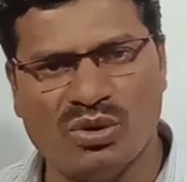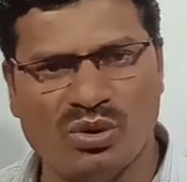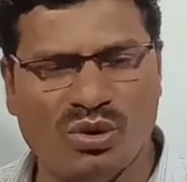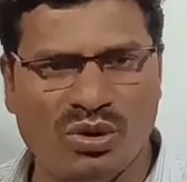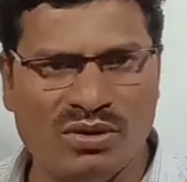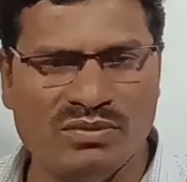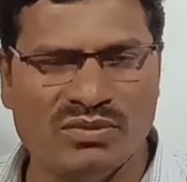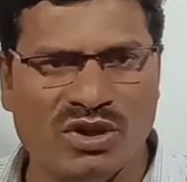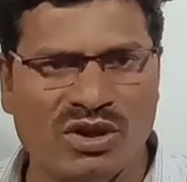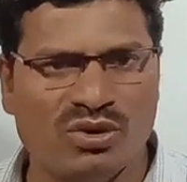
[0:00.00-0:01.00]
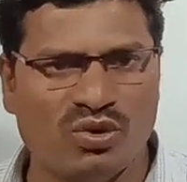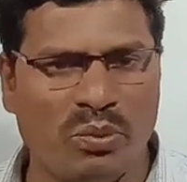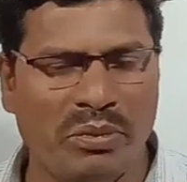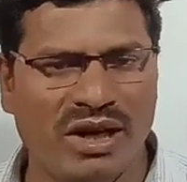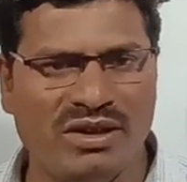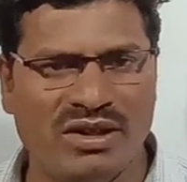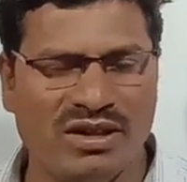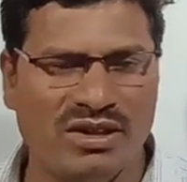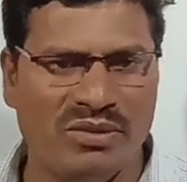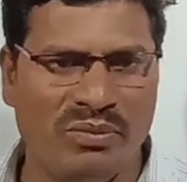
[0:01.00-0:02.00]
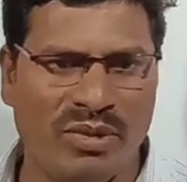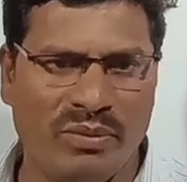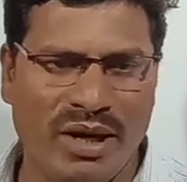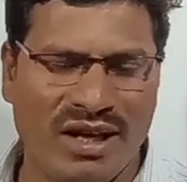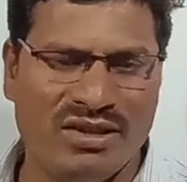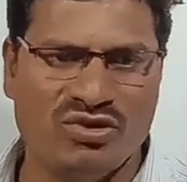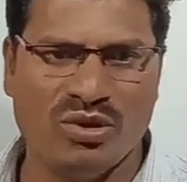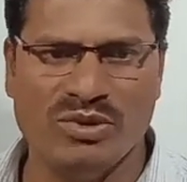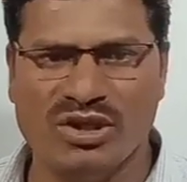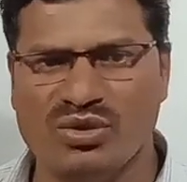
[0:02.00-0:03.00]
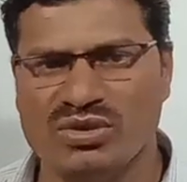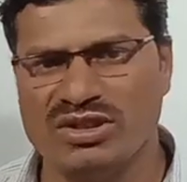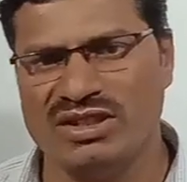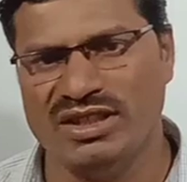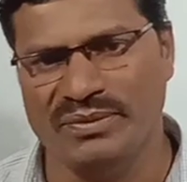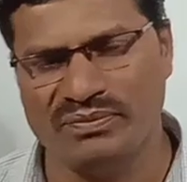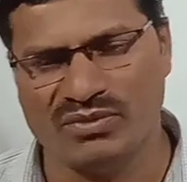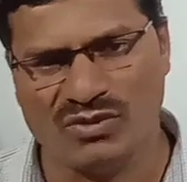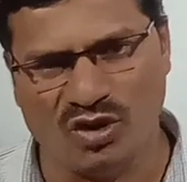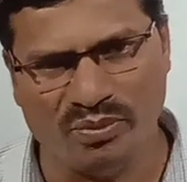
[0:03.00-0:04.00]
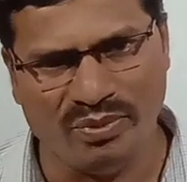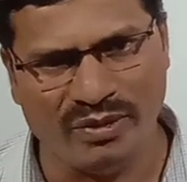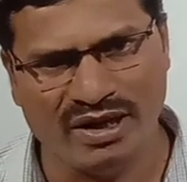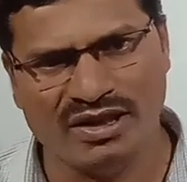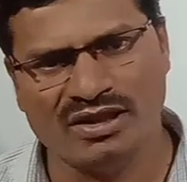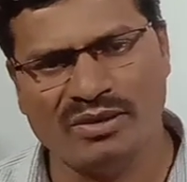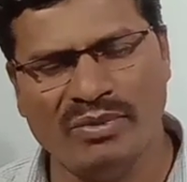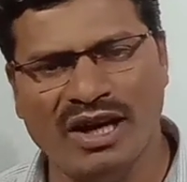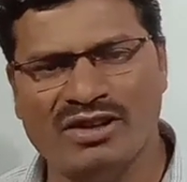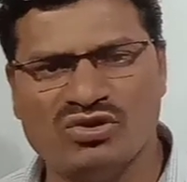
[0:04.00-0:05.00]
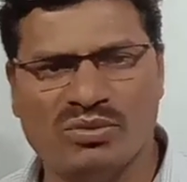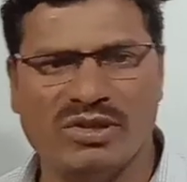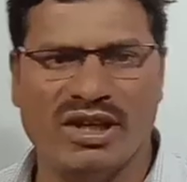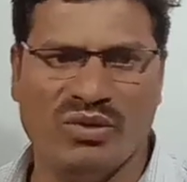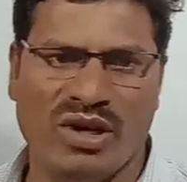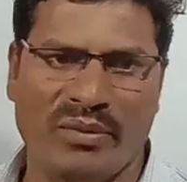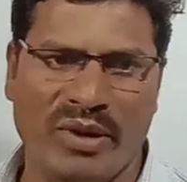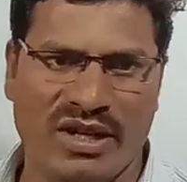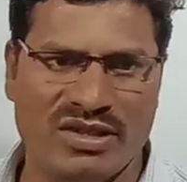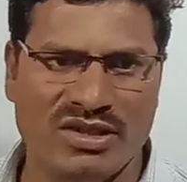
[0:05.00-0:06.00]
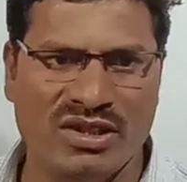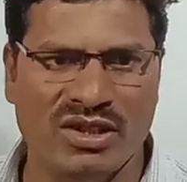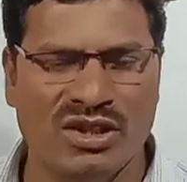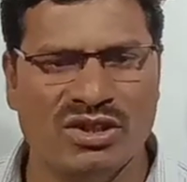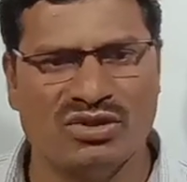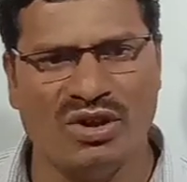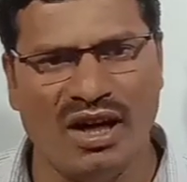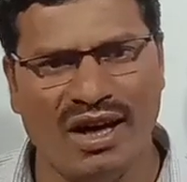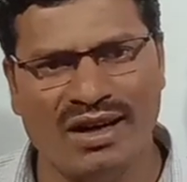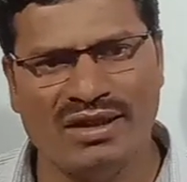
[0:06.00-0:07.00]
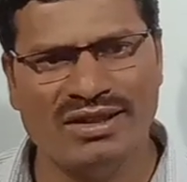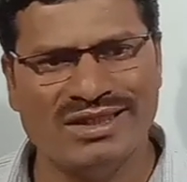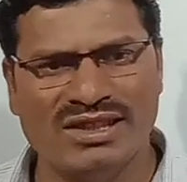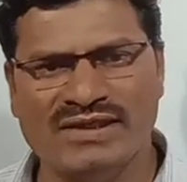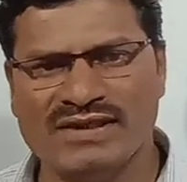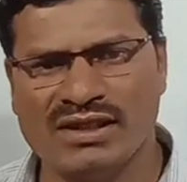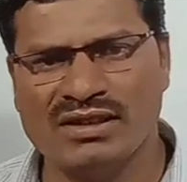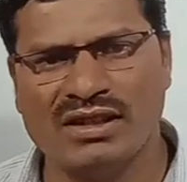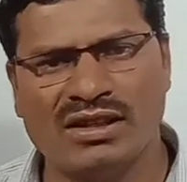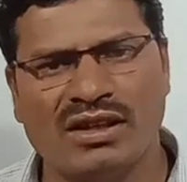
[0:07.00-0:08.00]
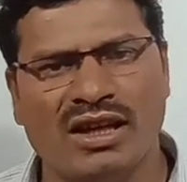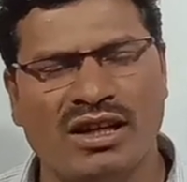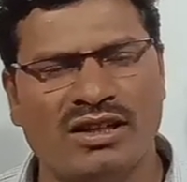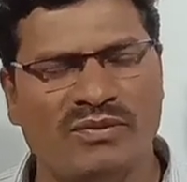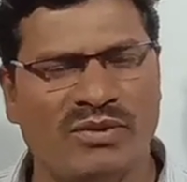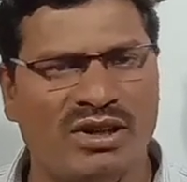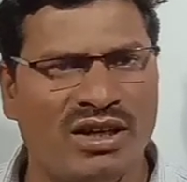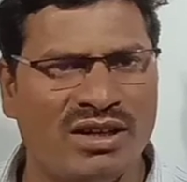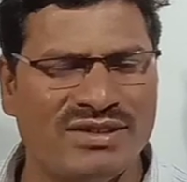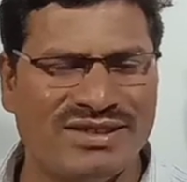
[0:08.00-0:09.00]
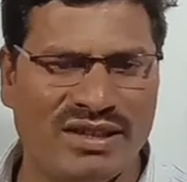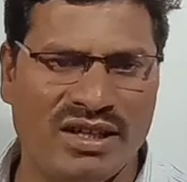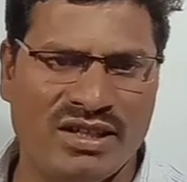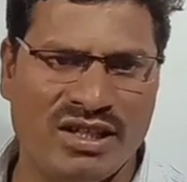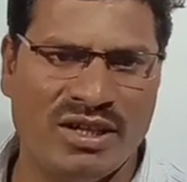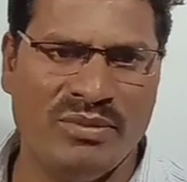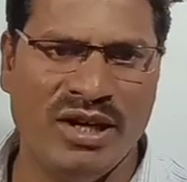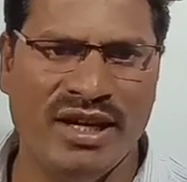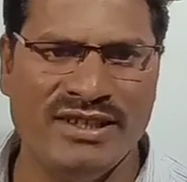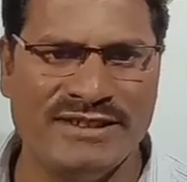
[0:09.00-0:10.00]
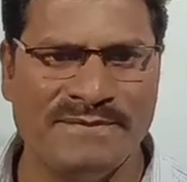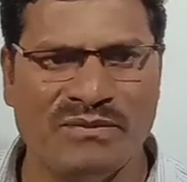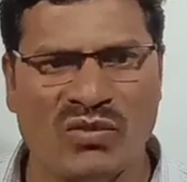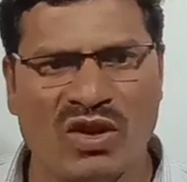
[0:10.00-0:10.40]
role to maintain the balance of the ecosystem, or maintain the balance of the environment. So another things are there, caterpillars, then termites,